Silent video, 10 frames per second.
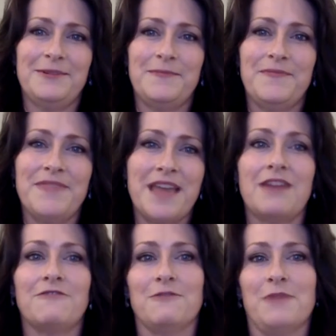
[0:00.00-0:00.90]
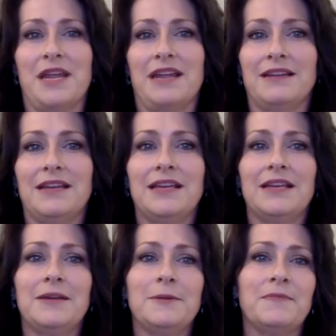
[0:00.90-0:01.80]
not for me
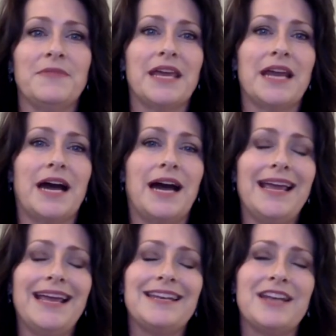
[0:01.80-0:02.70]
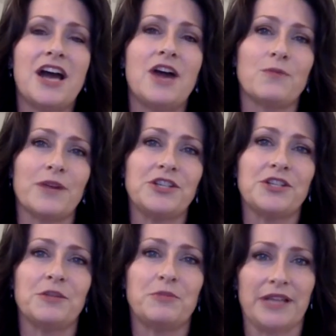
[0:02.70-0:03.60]
that I had not
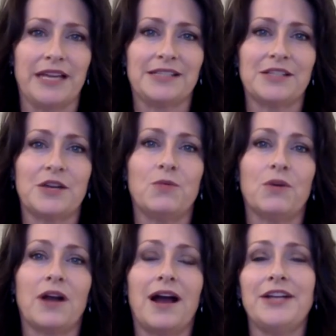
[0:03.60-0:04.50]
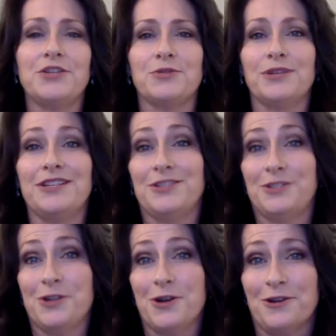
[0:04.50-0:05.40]
reached a place where I truly
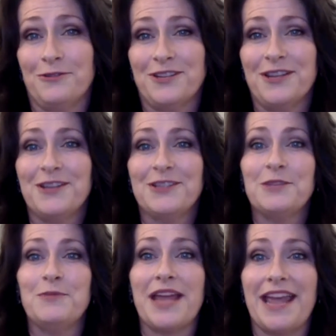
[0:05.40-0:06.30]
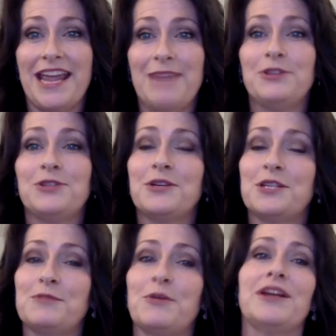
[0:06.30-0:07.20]
deserved to be able to
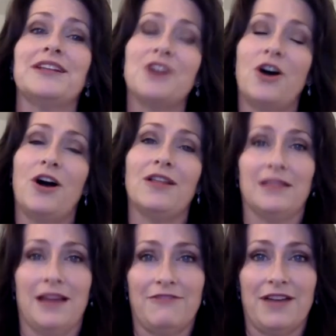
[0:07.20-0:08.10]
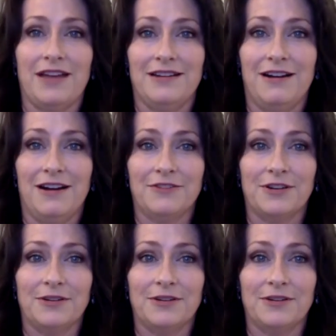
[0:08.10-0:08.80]
experience all that life had to offer.